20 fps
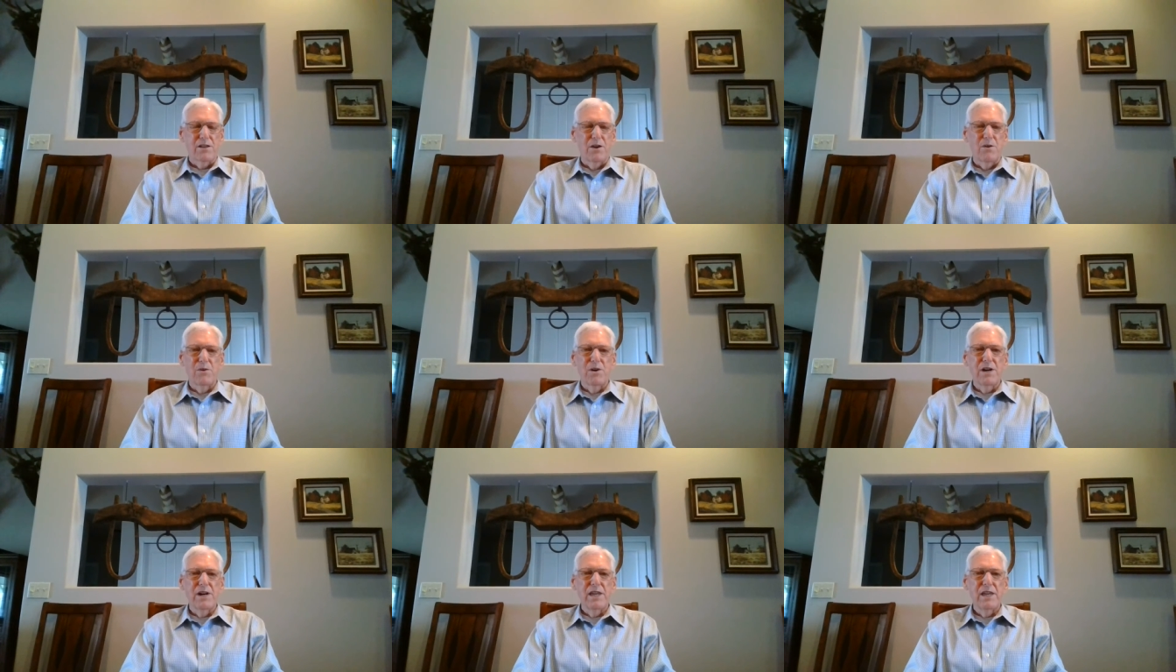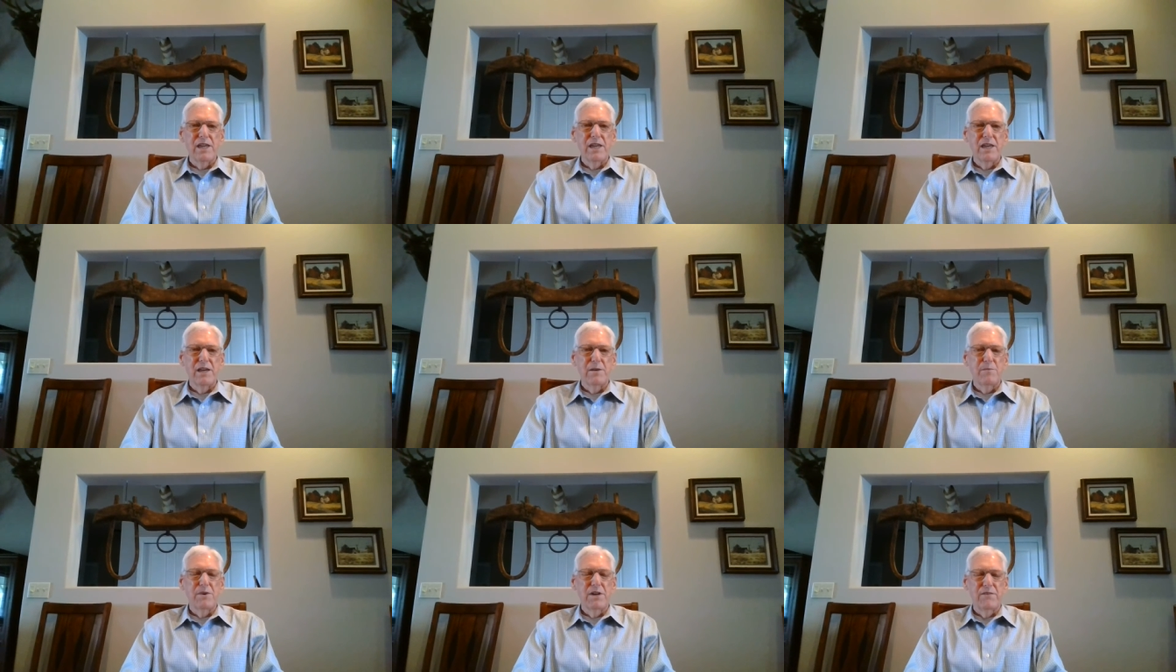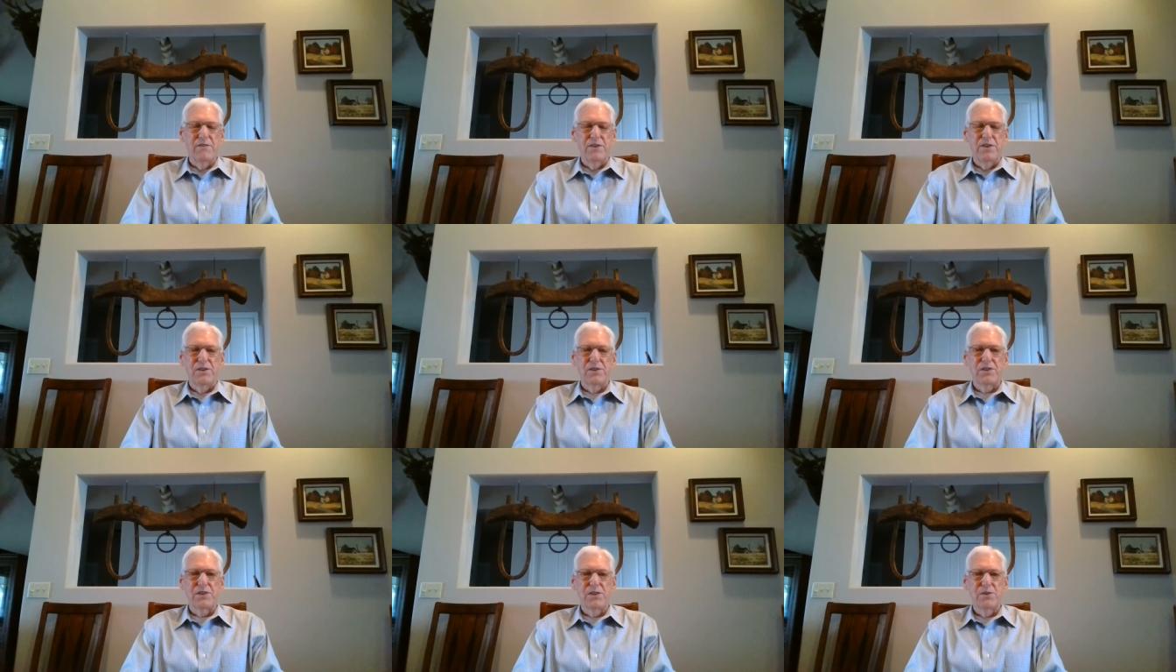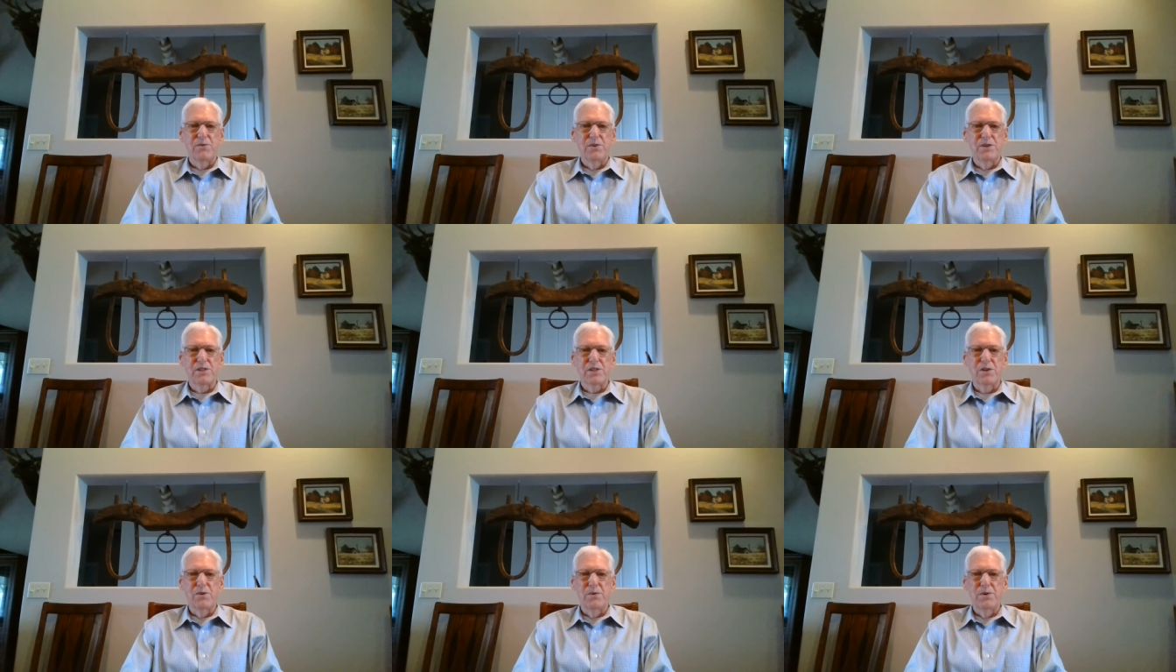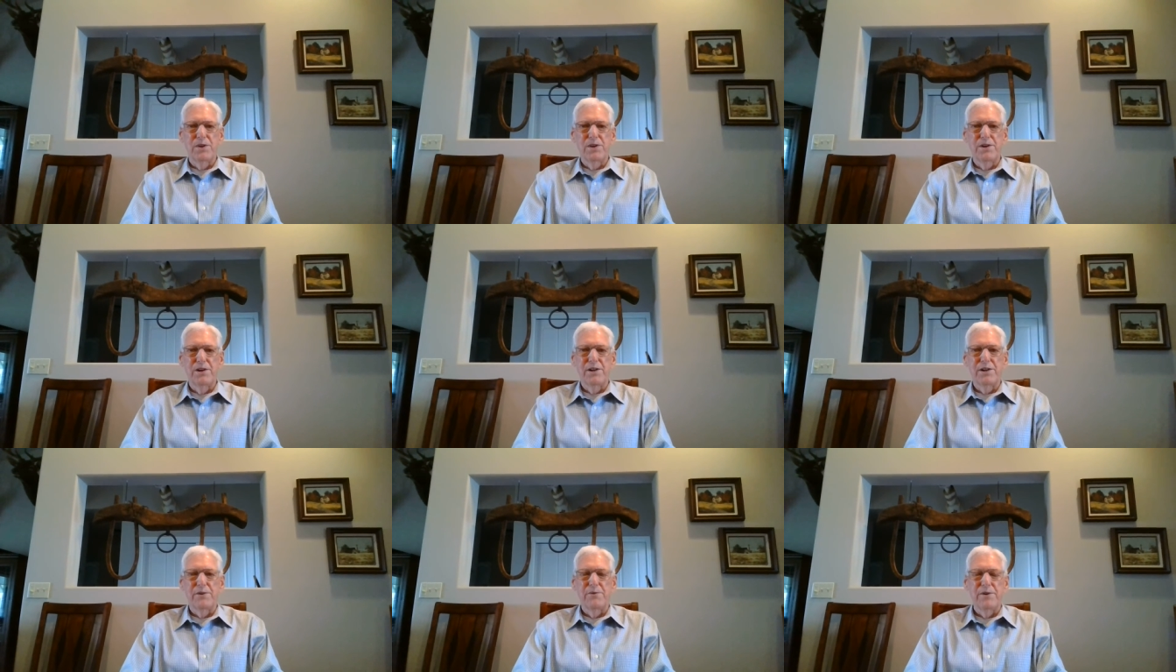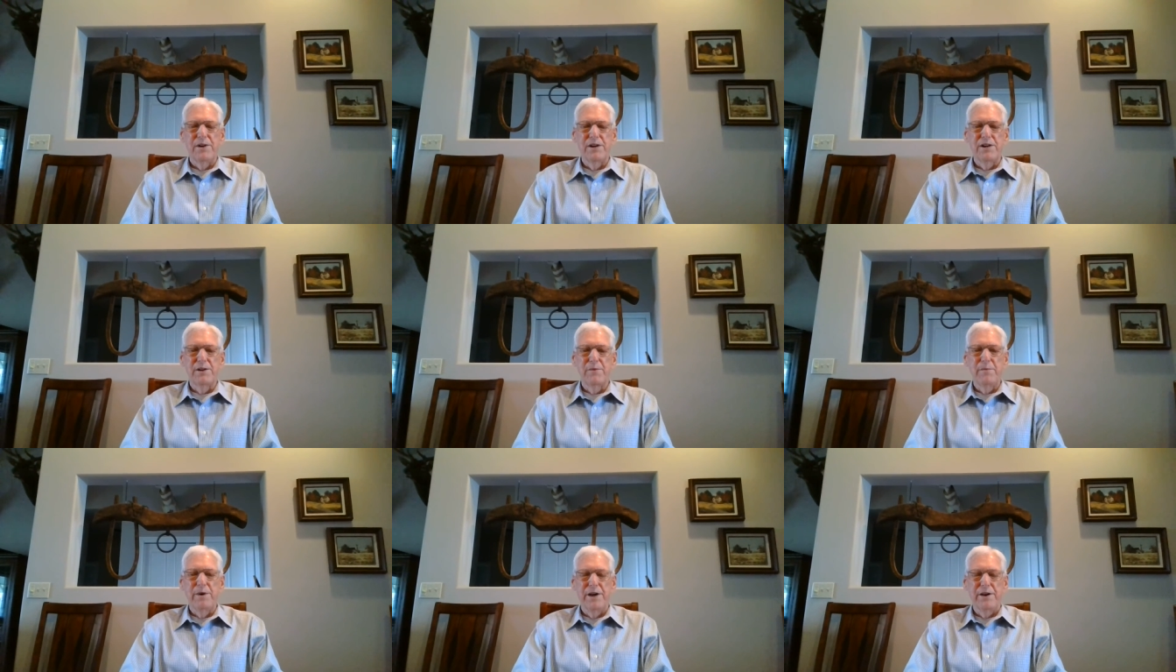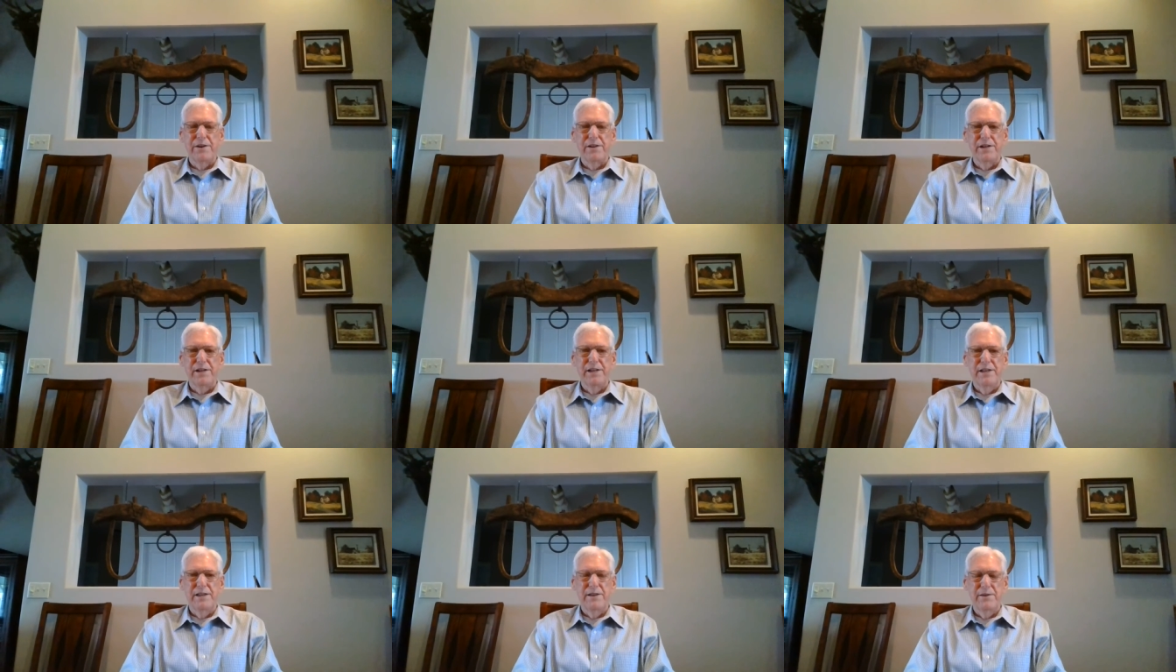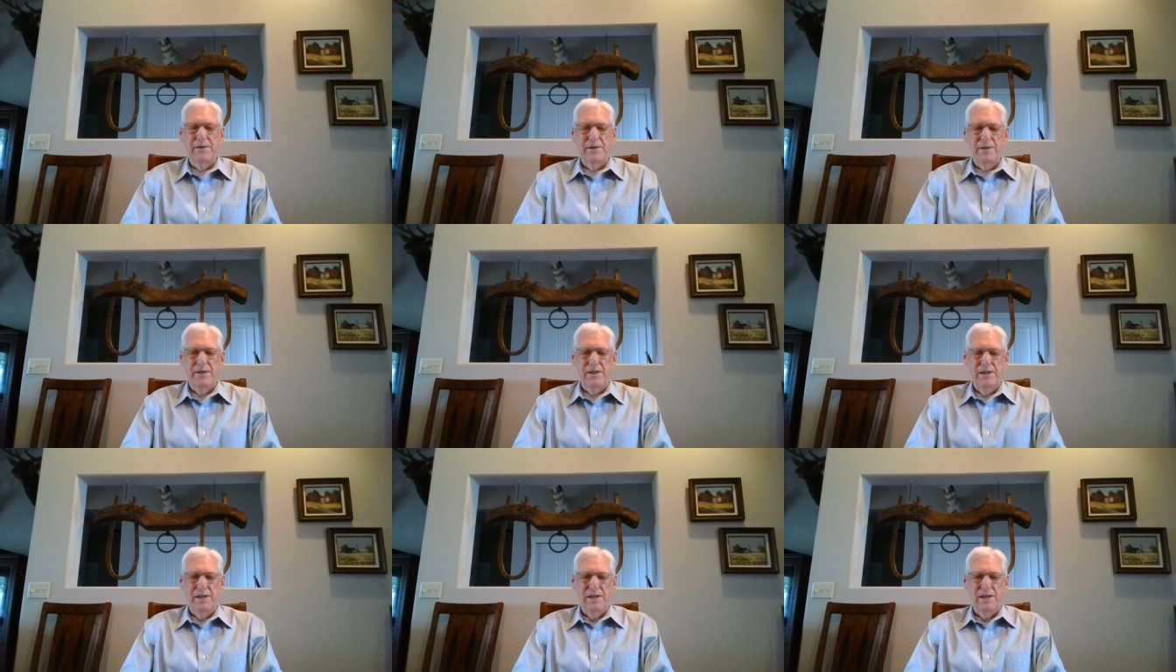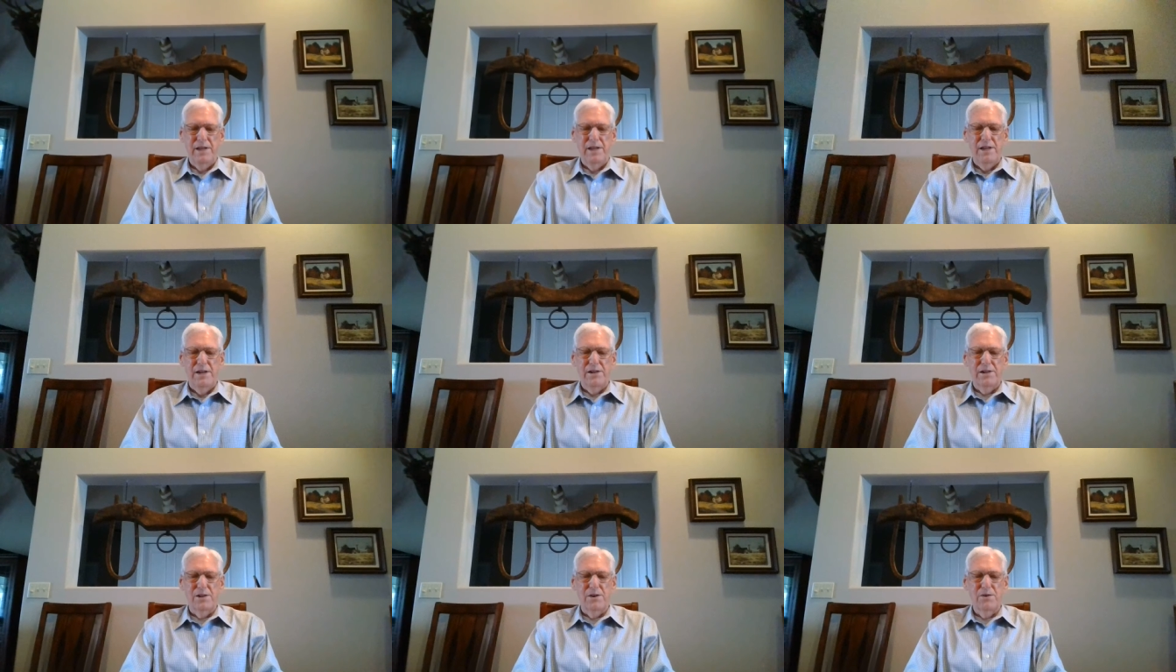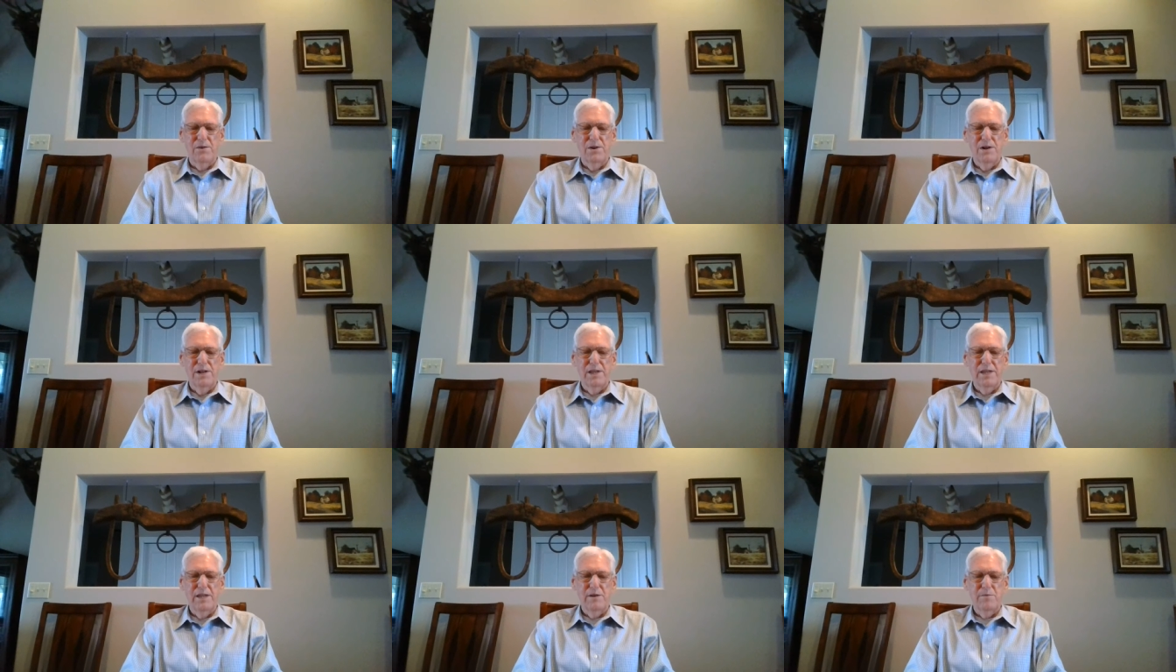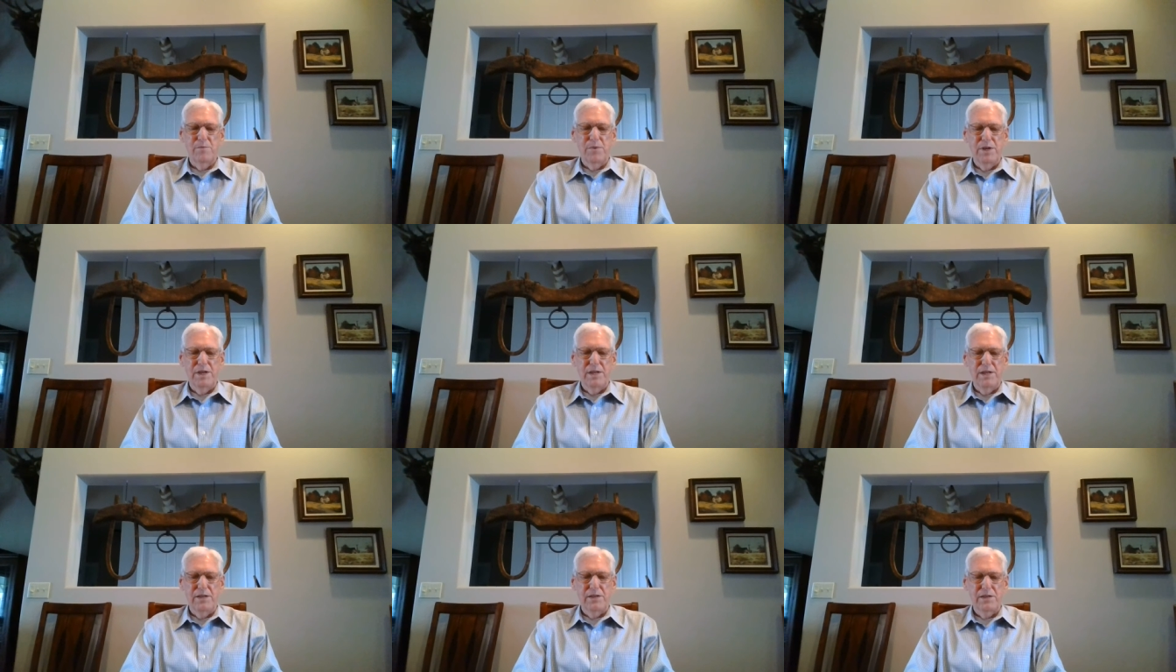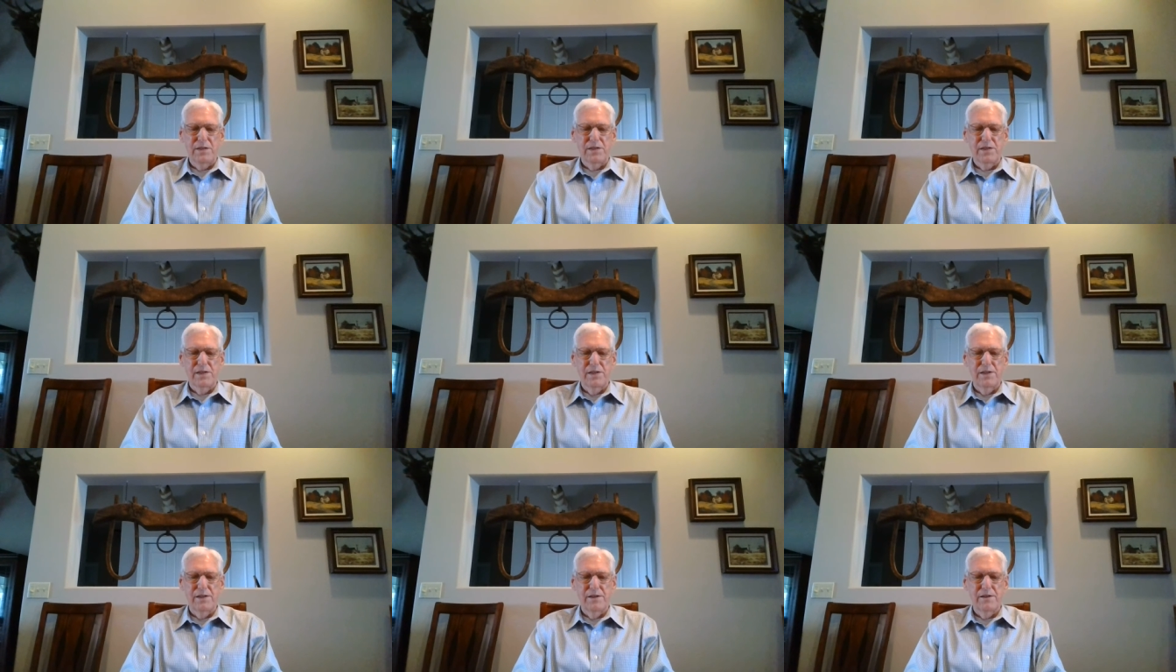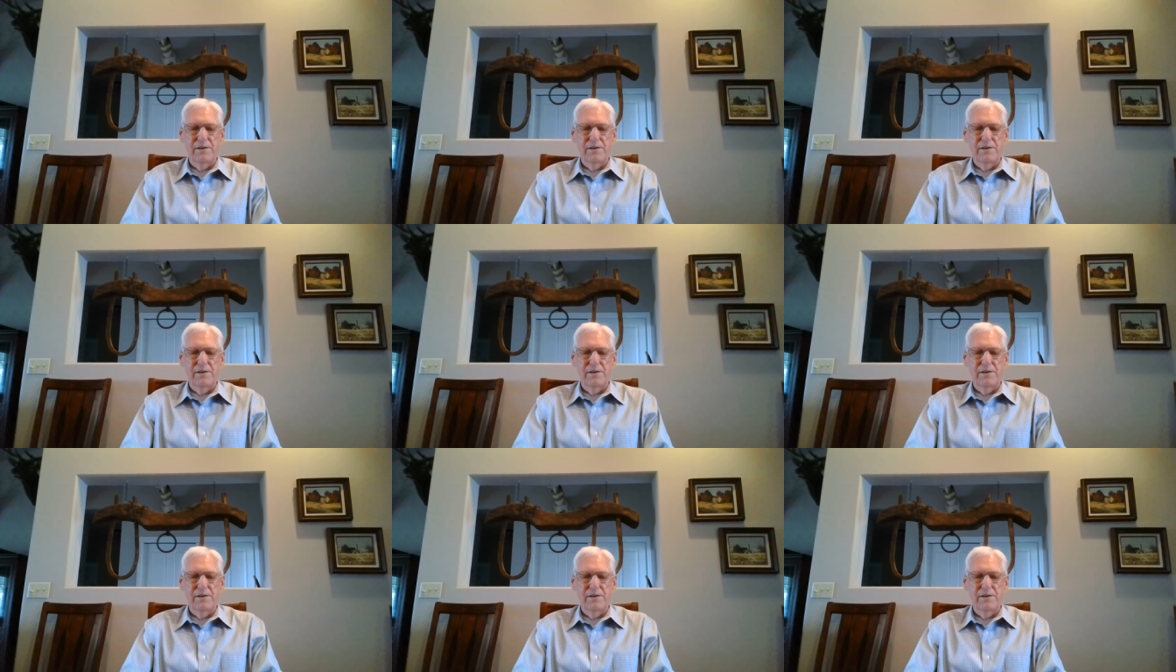totally oblivious to what's going on around about it, totally at peace.